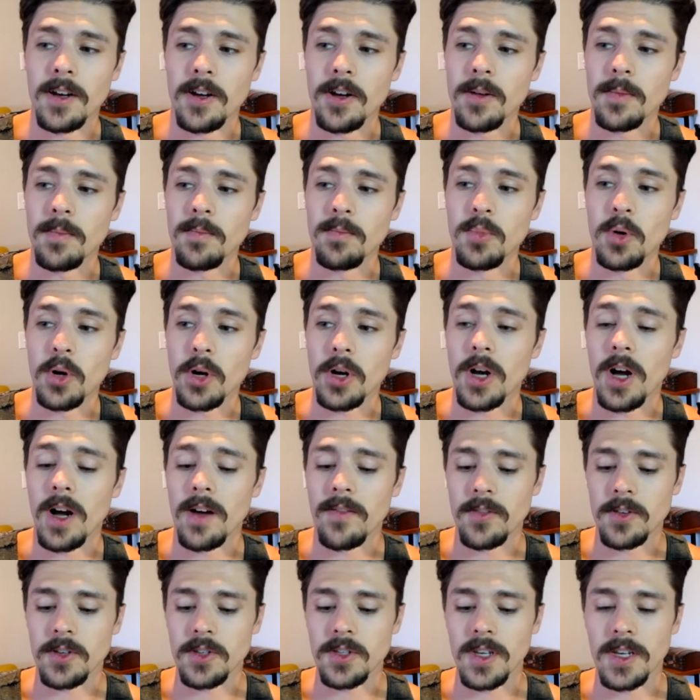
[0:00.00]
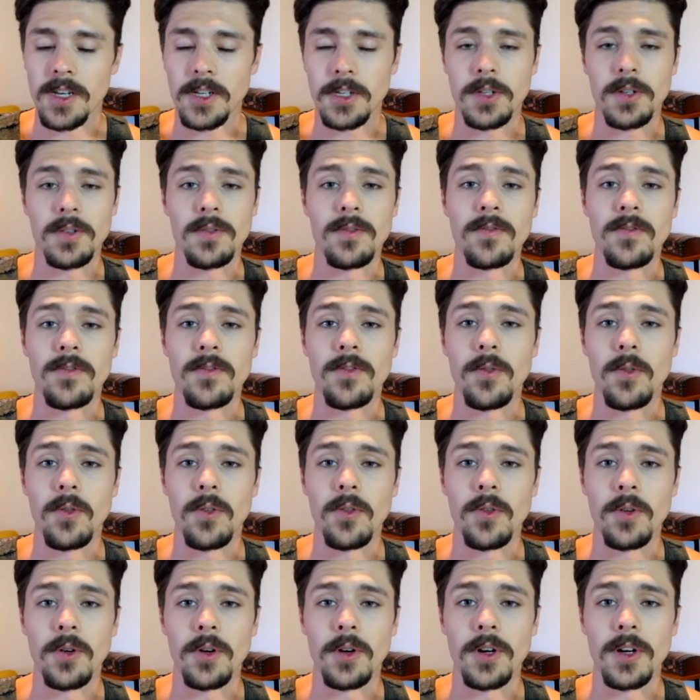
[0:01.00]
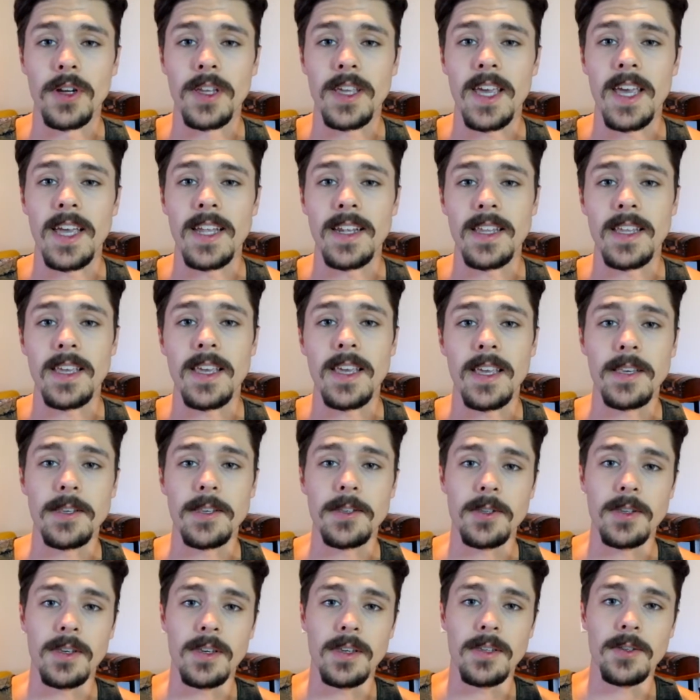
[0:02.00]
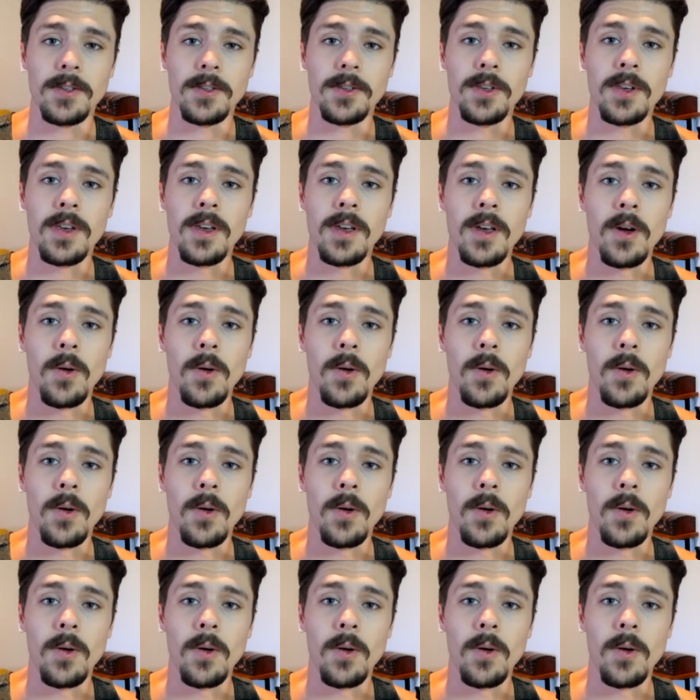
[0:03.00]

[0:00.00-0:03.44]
book conversation for Ken Kesey's